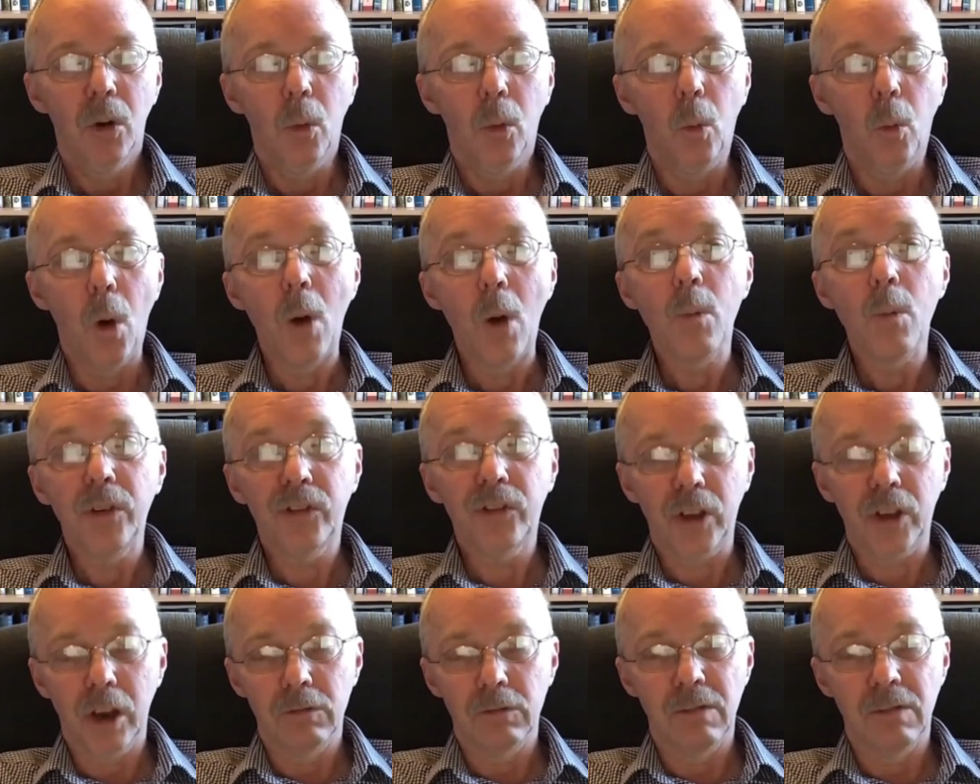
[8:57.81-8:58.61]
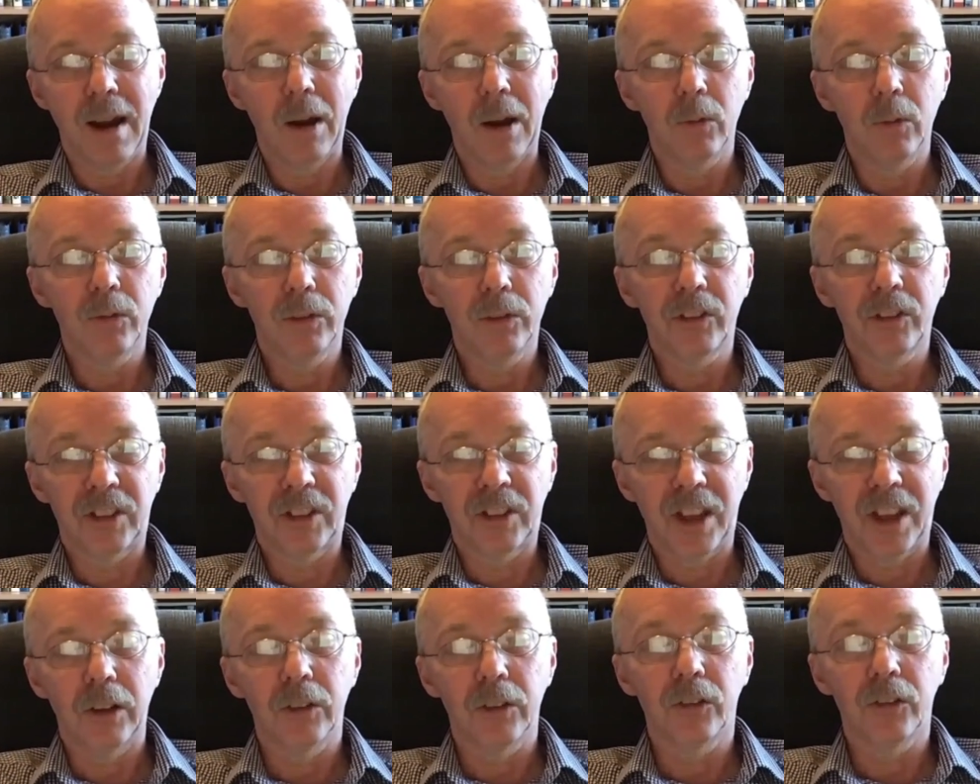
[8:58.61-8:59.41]
One was around the
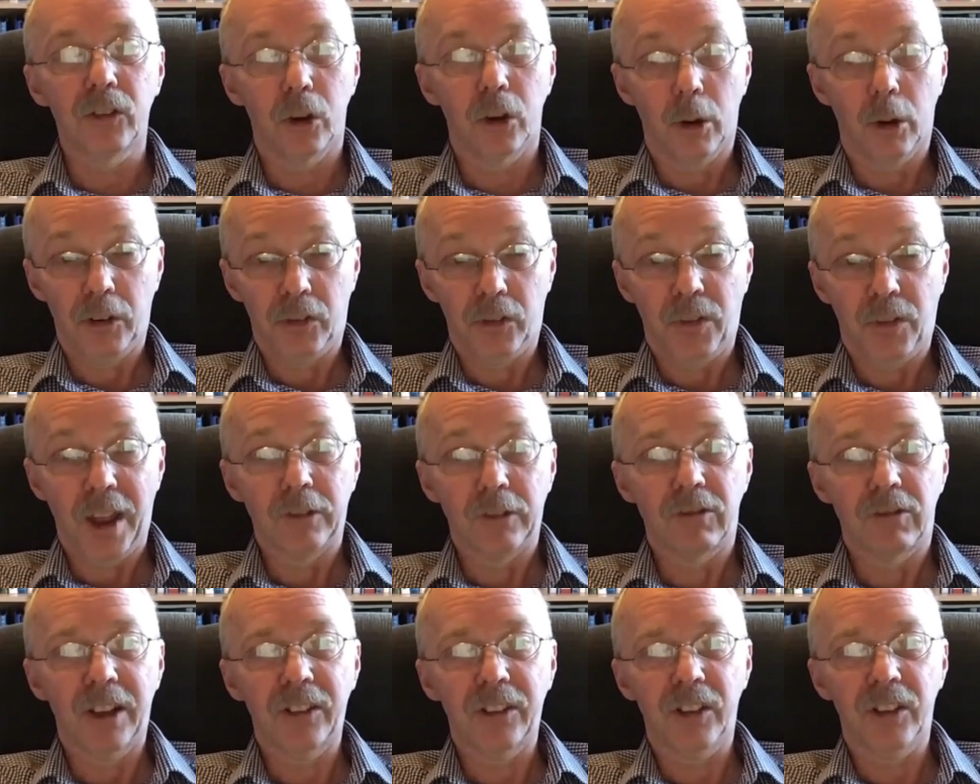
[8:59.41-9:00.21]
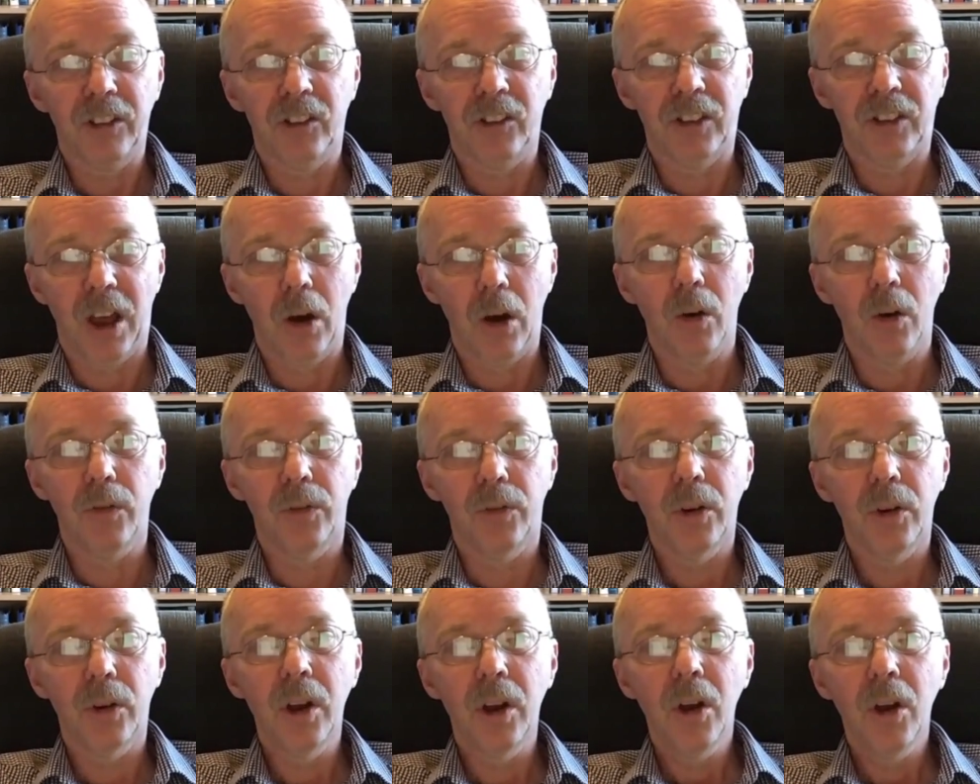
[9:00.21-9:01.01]
town of Torres Vedras
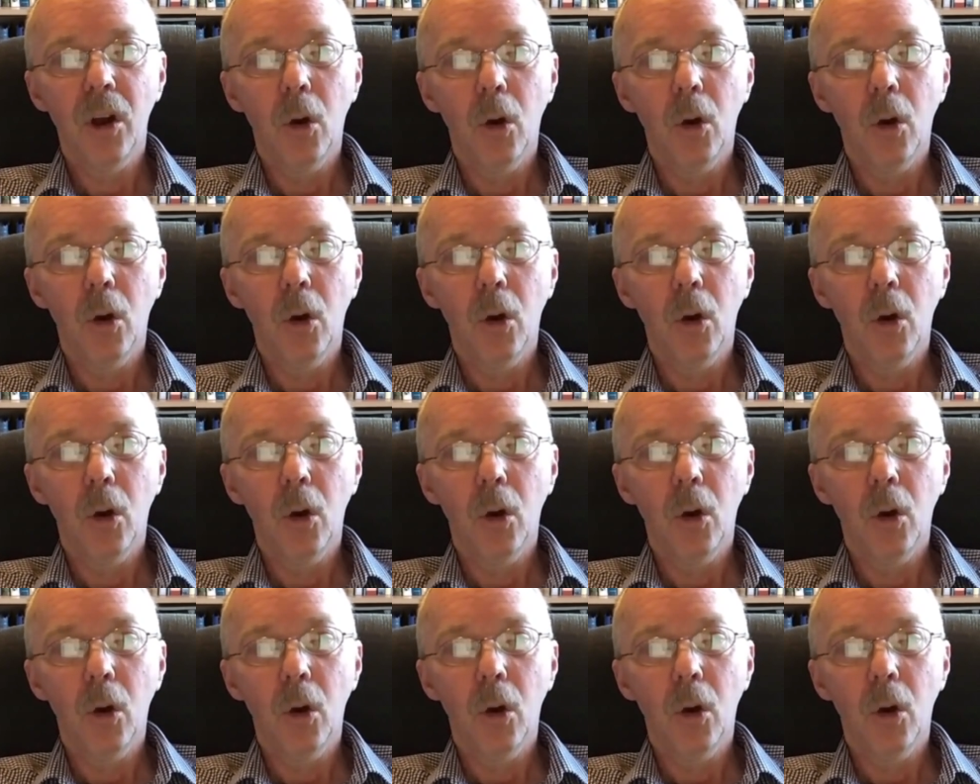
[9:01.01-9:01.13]
itself.